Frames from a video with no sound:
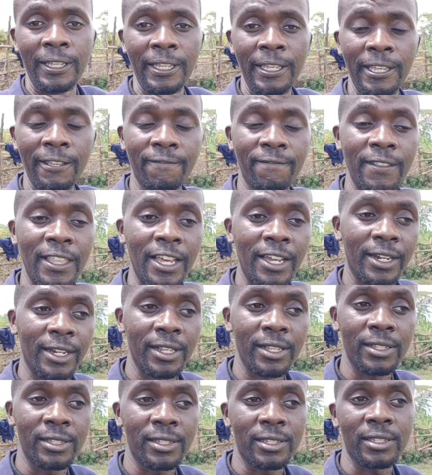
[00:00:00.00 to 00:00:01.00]
If there
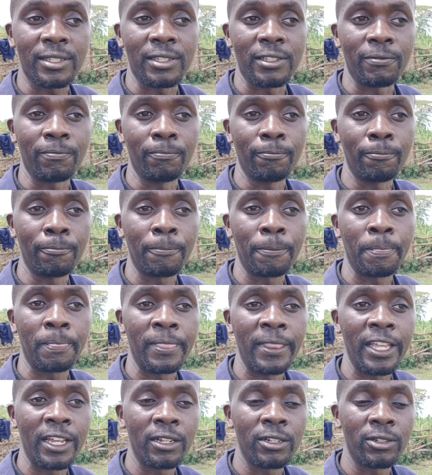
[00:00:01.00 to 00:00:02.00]
is,
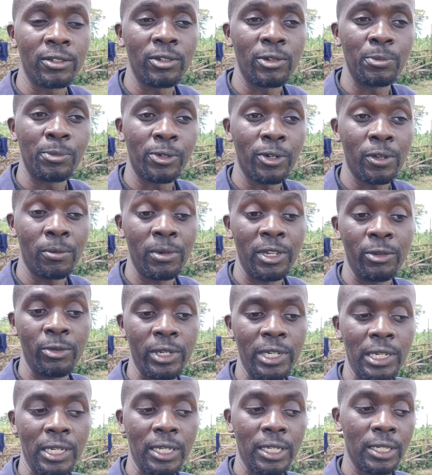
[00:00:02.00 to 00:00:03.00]
then, probably
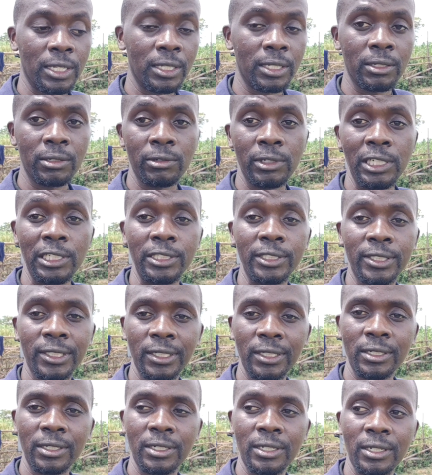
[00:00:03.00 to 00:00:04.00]
will
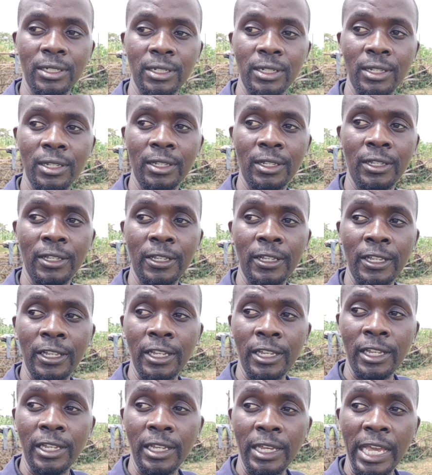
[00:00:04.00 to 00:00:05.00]
treat.
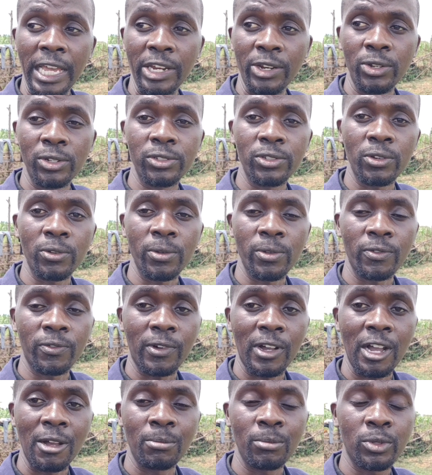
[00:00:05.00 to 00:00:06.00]
And also we've
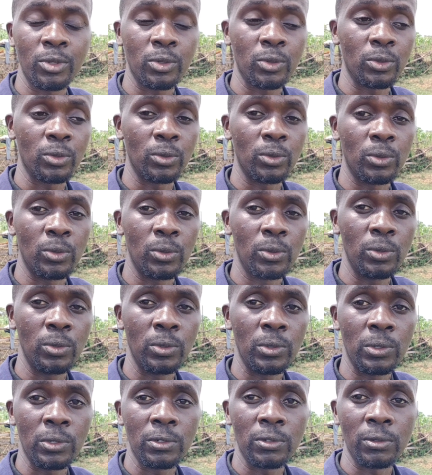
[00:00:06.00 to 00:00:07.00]
come to
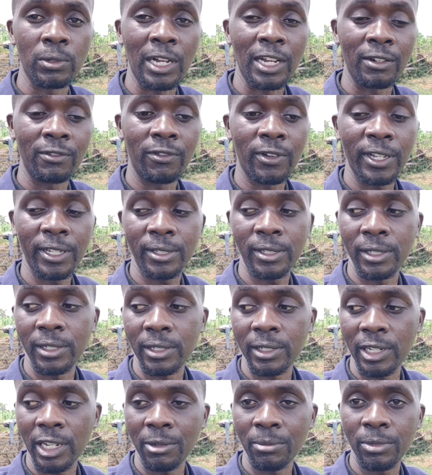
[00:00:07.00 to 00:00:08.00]
advise in
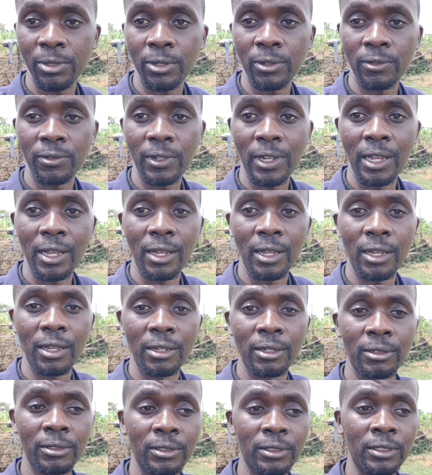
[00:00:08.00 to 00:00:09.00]
terms of
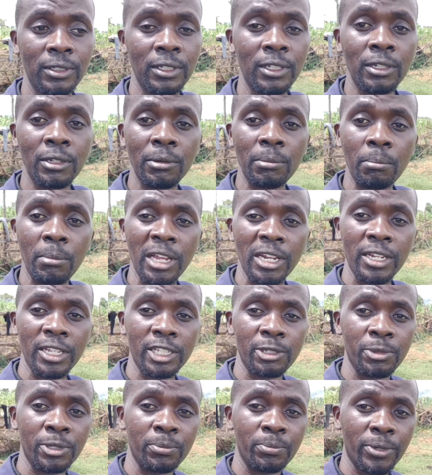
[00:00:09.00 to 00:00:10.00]

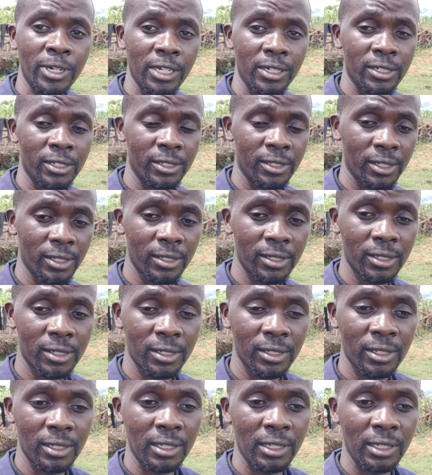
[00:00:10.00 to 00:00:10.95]
management practices.